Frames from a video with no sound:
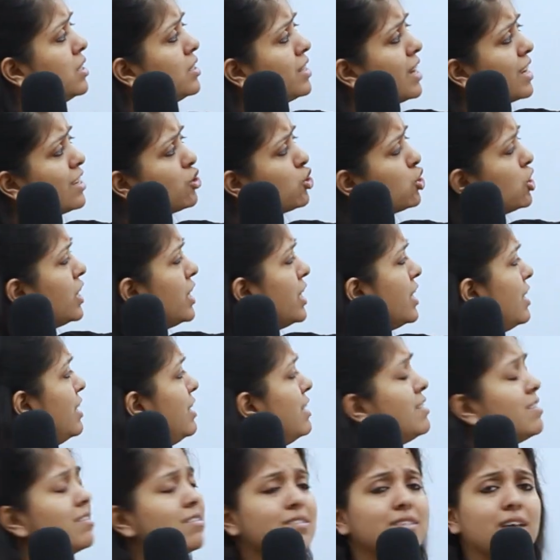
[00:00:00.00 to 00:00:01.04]
Does she
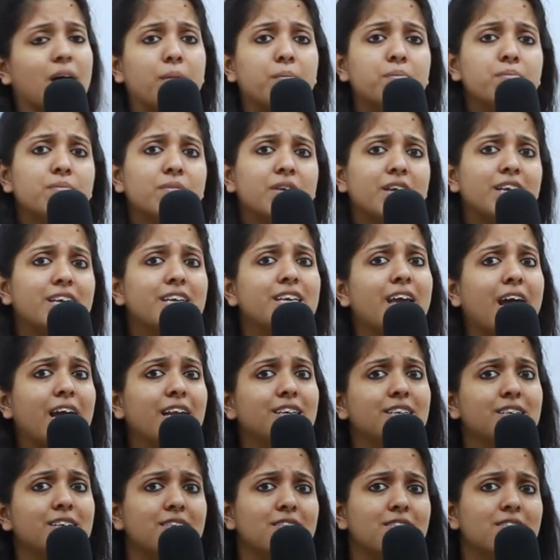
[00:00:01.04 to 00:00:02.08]
eat some
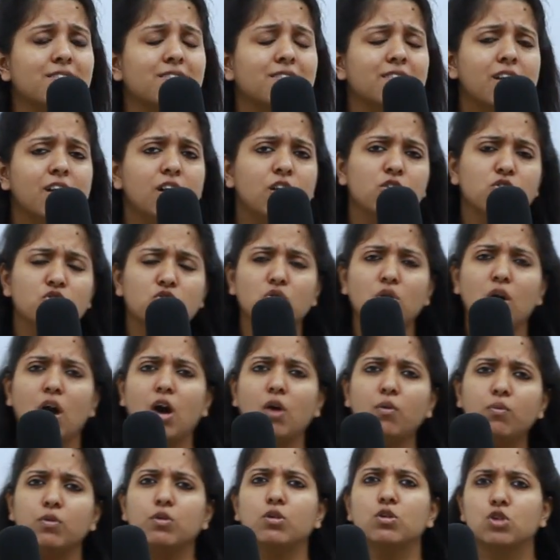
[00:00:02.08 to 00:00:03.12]
candies? So
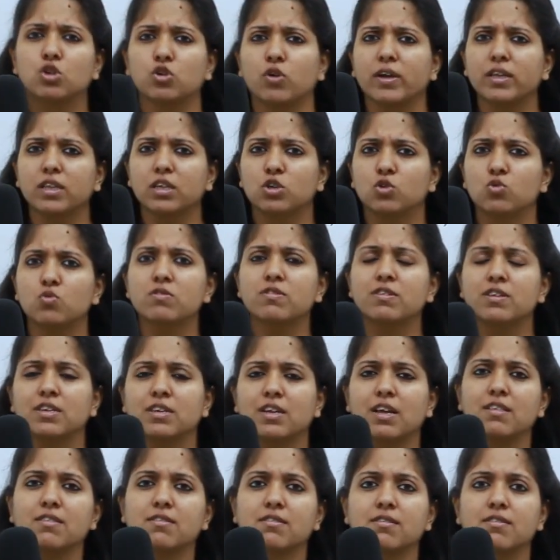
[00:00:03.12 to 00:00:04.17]
how would you join the two
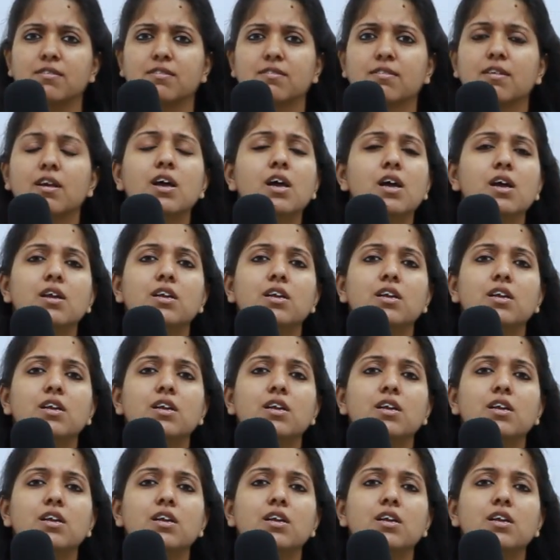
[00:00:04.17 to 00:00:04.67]
sentences?